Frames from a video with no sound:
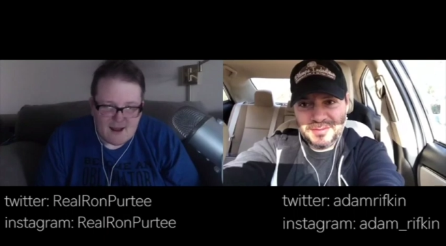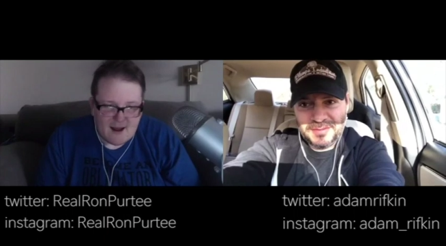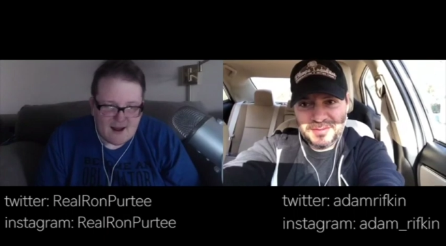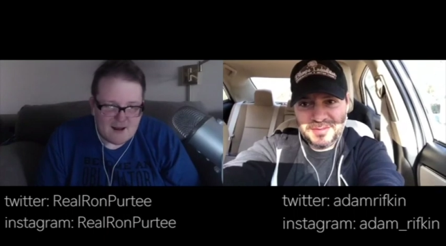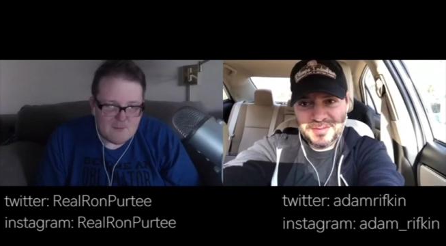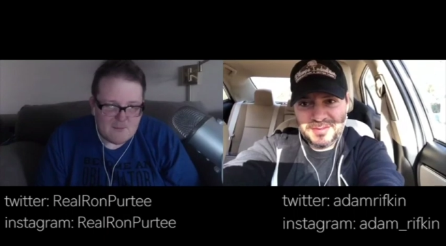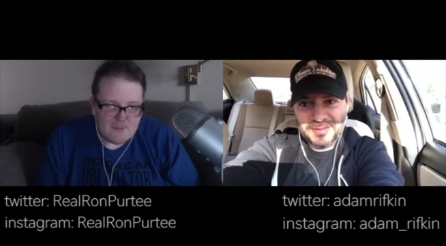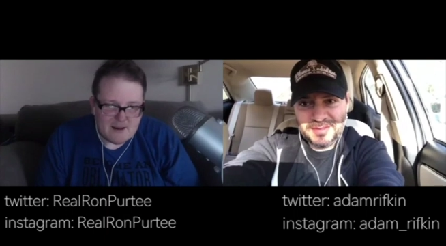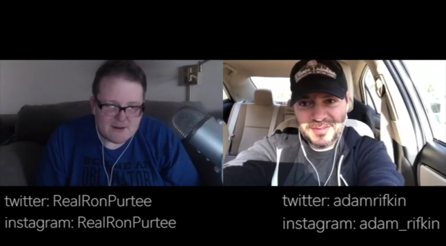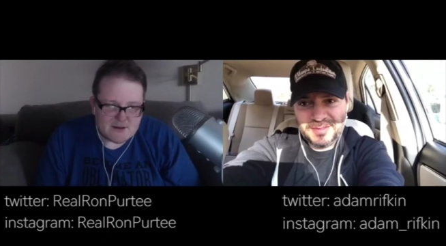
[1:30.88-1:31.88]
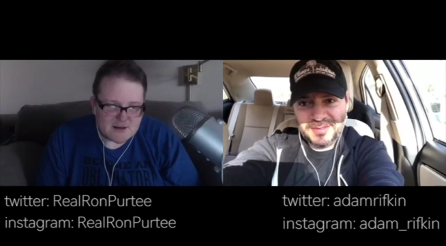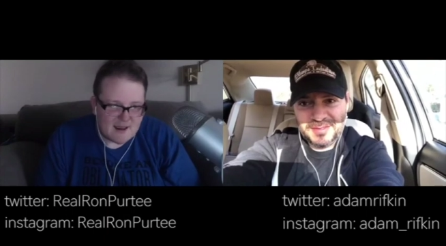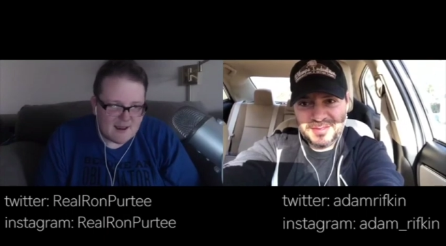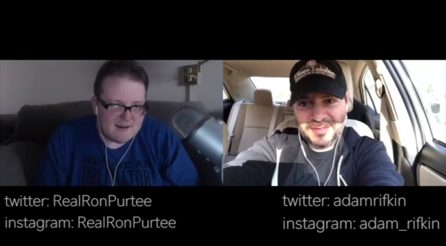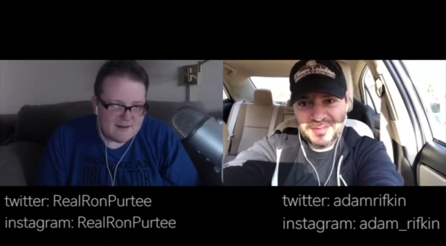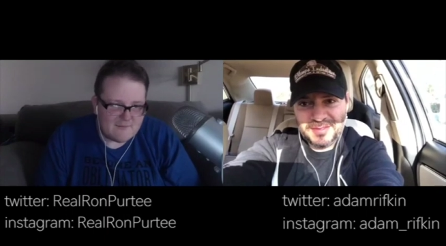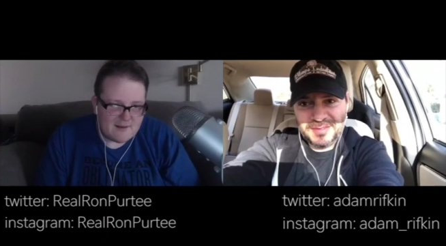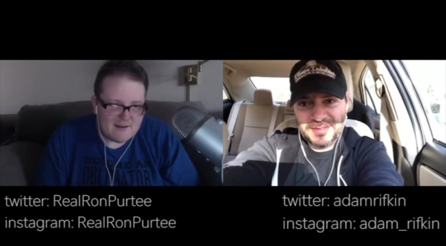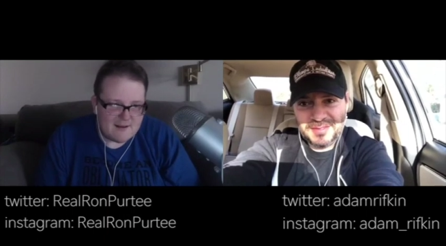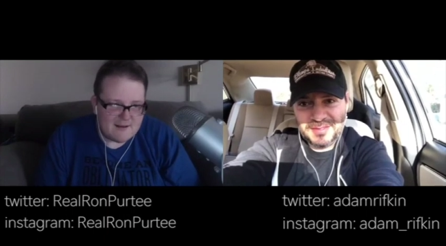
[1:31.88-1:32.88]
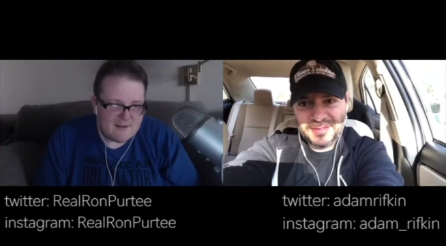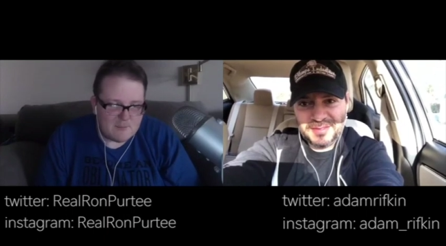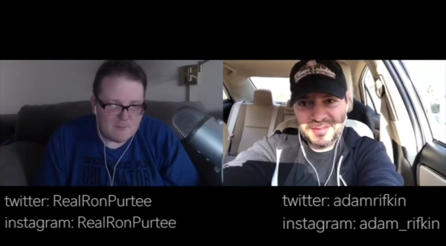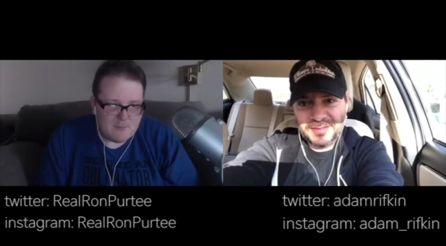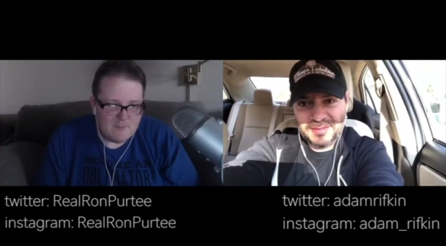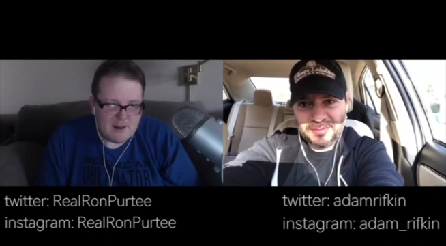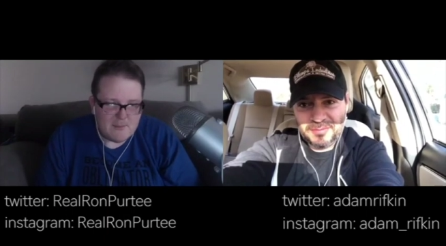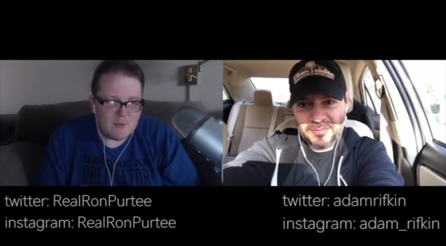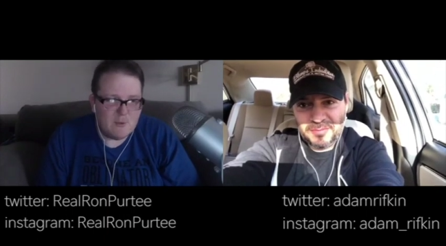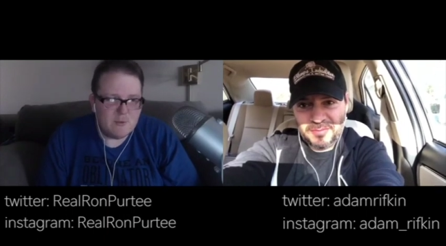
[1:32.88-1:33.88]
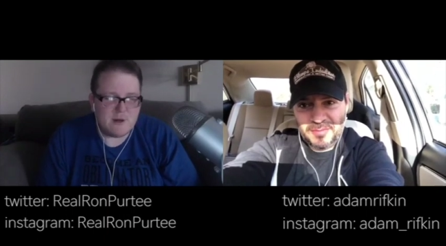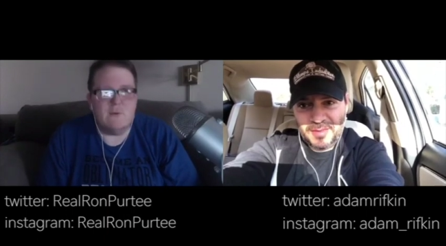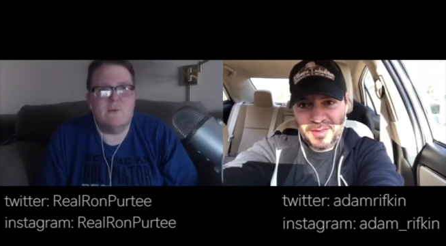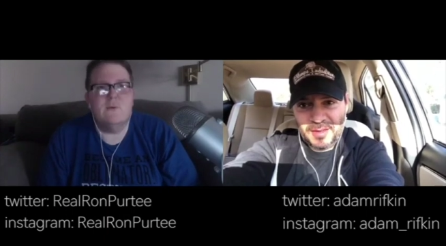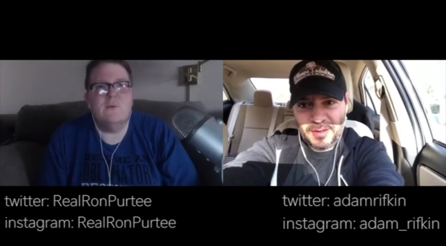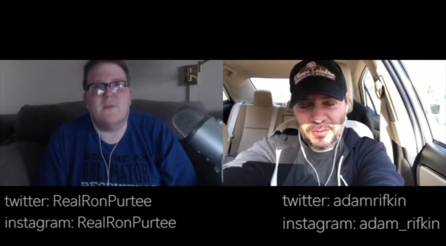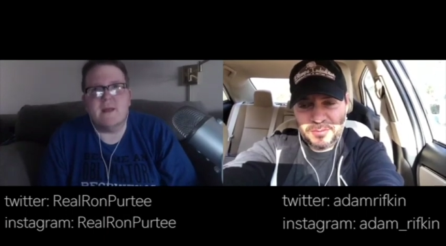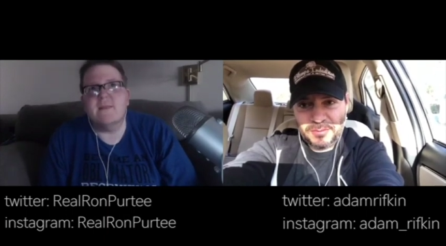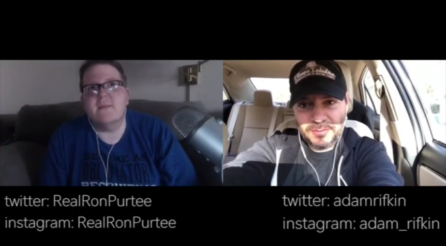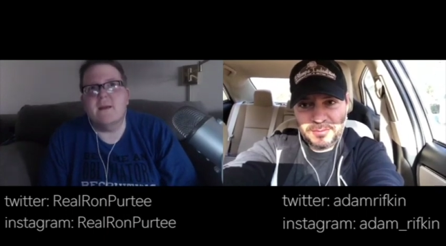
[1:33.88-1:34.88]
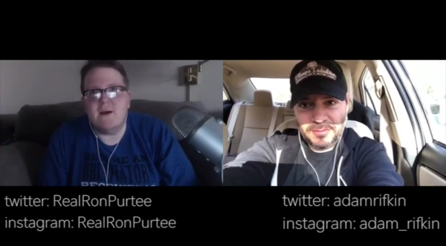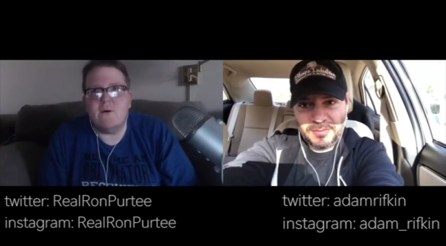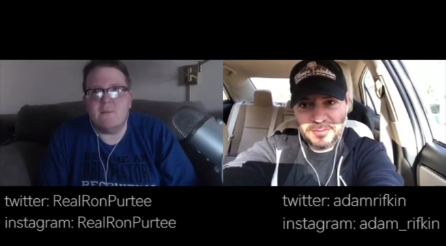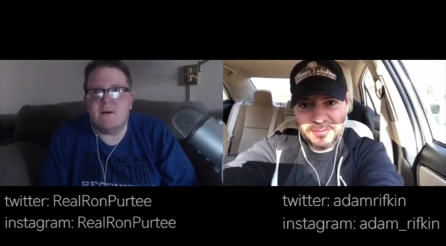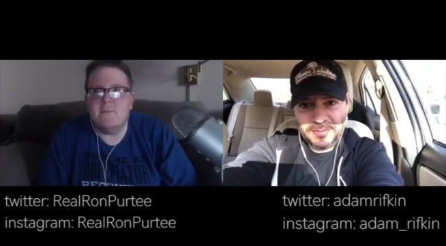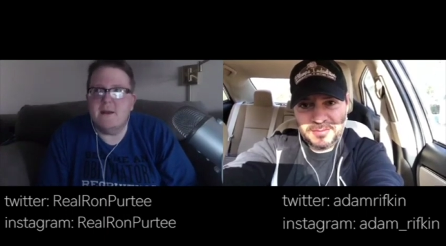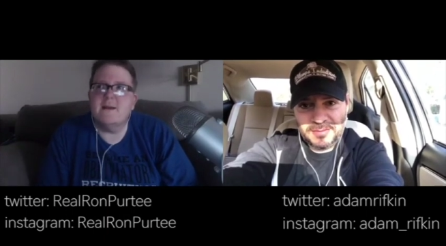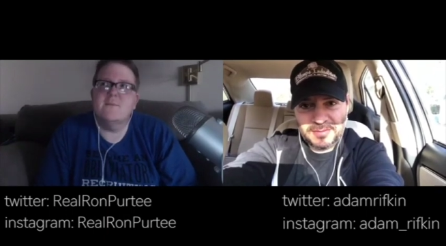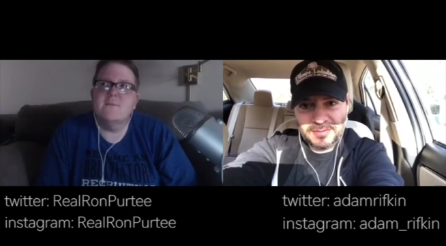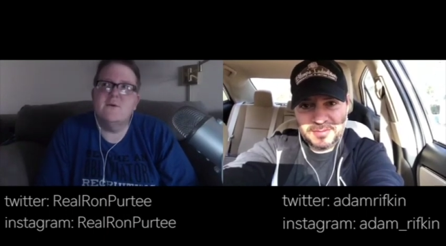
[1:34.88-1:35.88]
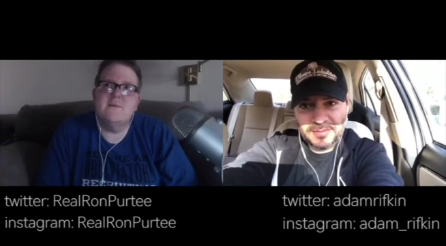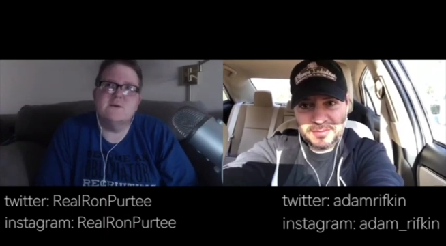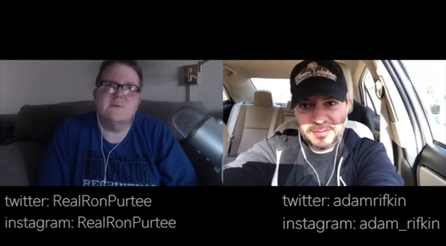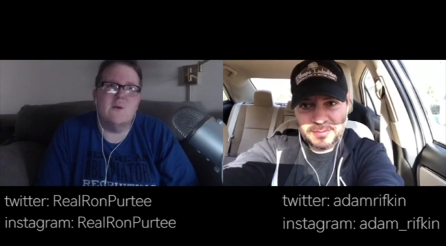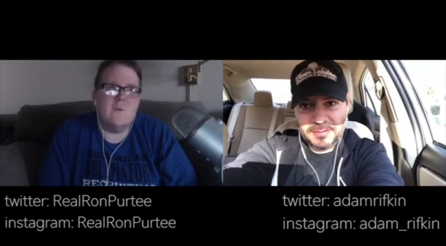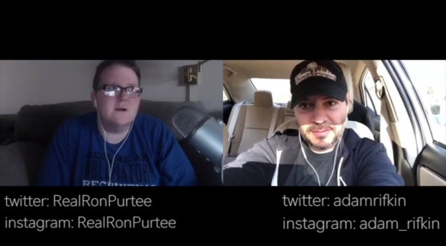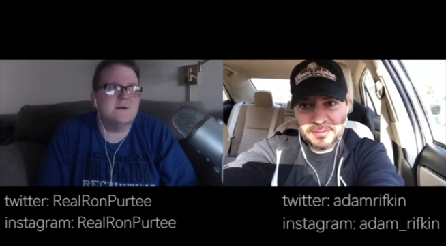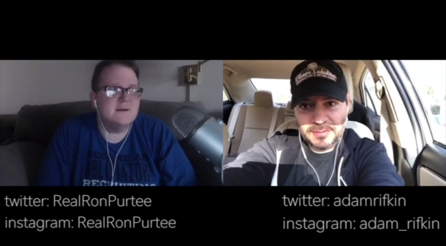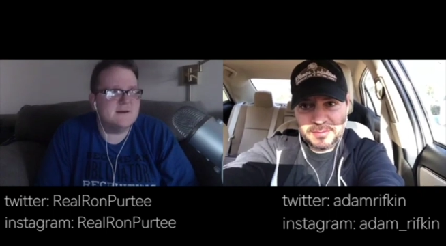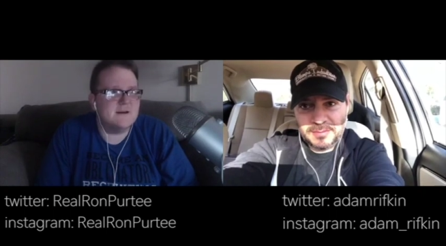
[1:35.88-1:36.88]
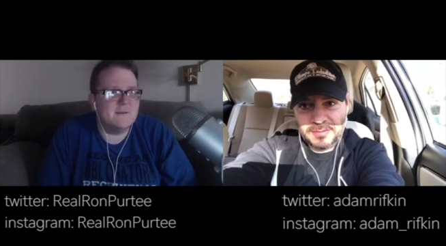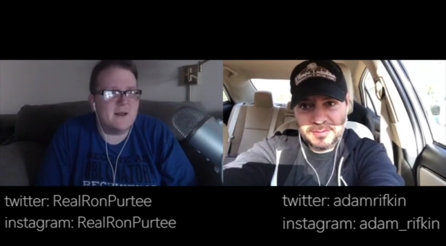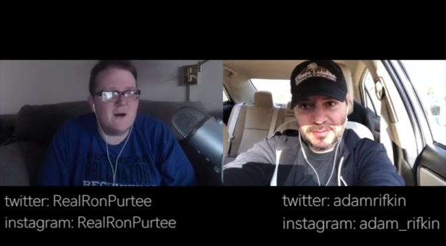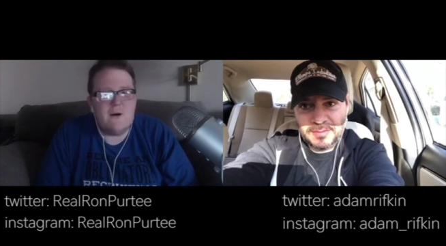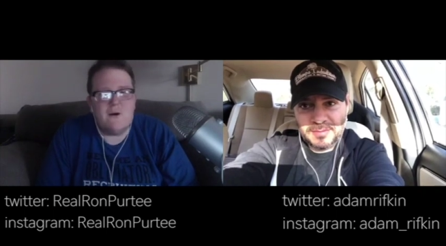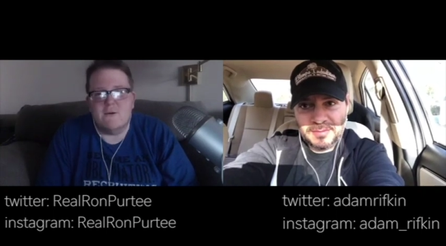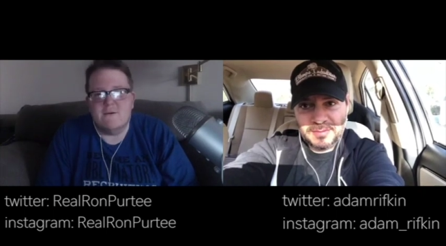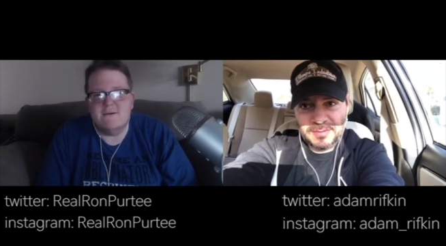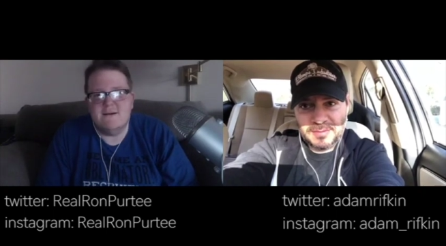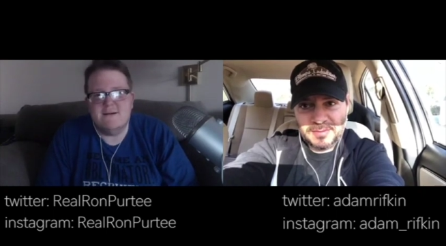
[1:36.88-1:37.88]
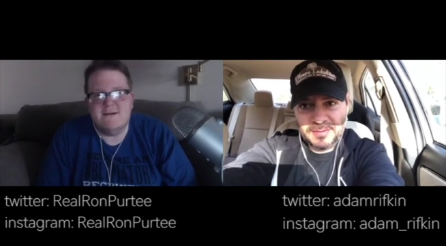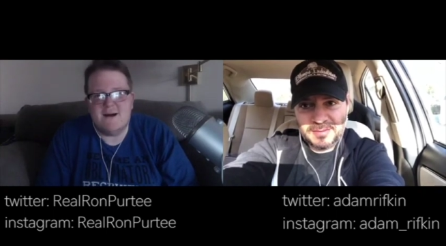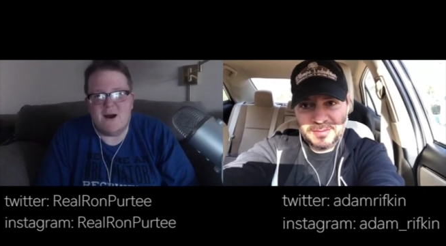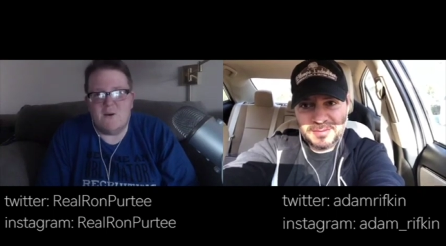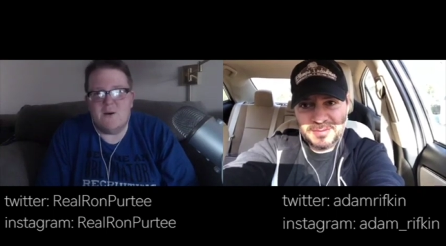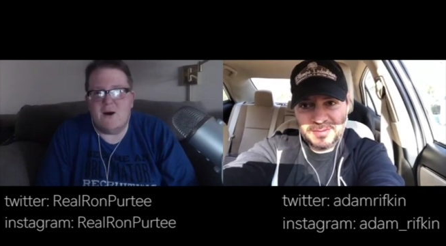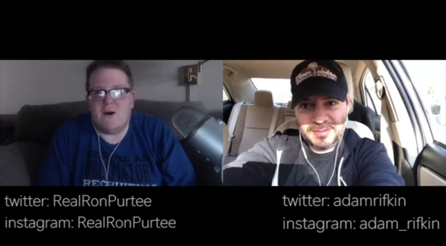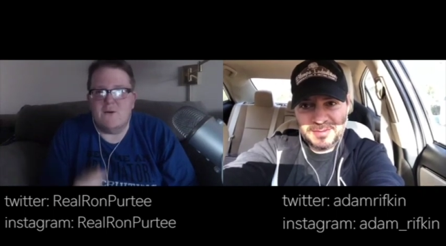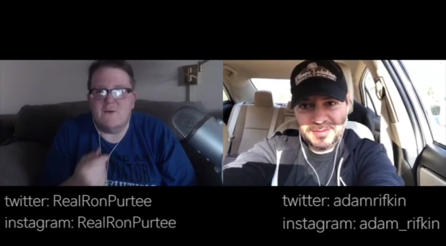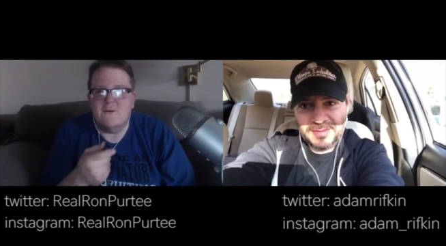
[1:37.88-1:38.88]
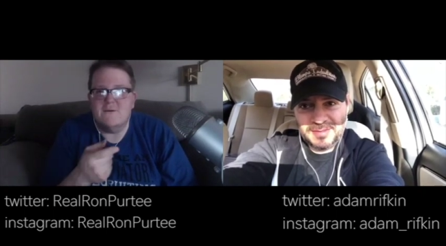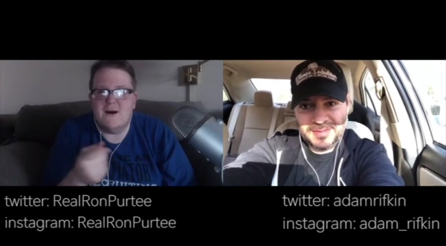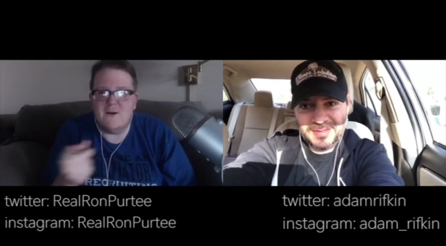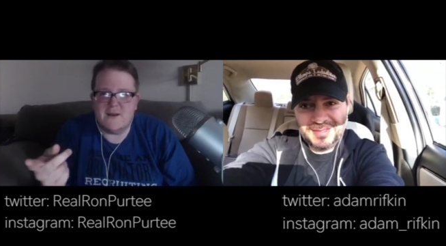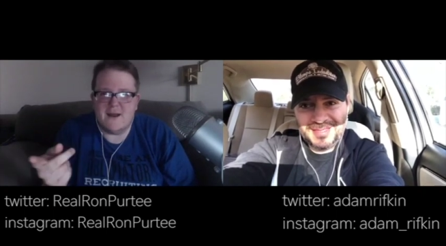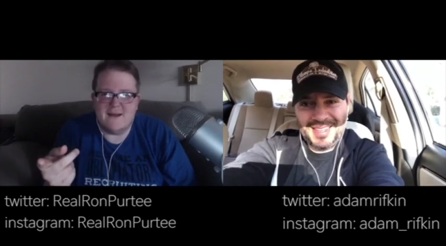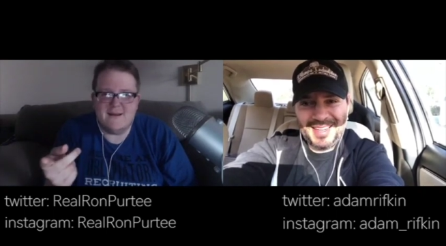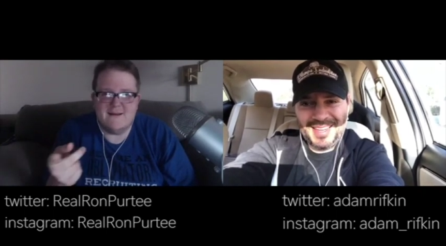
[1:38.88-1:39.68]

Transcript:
Speaker 1: Um, it just kind of and it, and it, people who don't who think they know about making movies when they watch this they're gonna be like oh oh oh okay